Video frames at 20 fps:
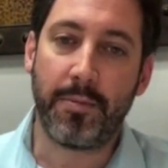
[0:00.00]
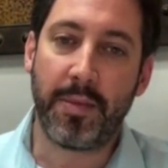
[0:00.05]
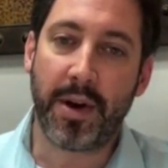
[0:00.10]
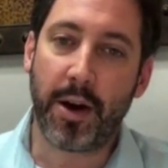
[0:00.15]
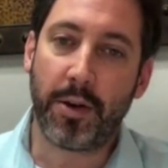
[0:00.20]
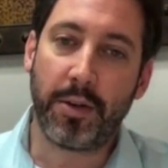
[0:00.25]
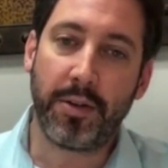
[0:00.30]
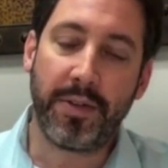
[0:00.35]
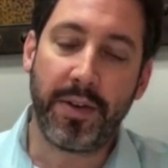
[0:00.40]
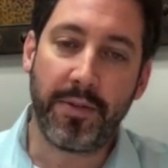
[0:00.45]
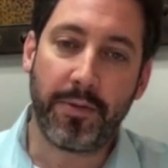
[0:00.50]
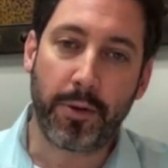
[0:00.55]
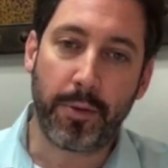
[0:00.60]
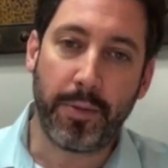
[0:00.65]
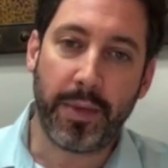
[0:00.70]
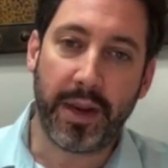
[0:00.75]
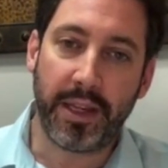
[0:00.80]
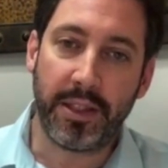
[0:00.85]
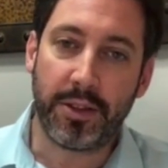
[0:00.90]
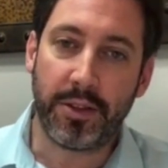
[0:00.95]
amount of
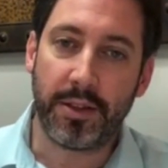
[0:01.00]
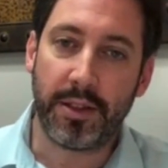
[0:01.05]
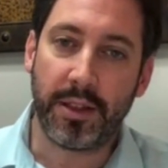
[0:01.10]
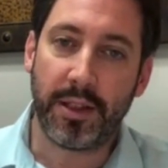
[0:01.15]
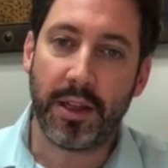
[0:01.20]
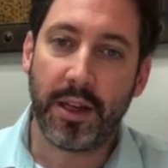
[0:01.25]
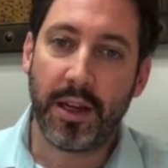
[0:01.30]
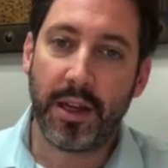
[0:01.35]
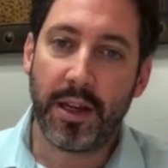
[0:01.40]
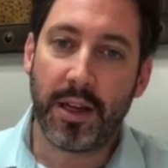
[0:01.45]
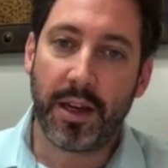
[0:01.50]
information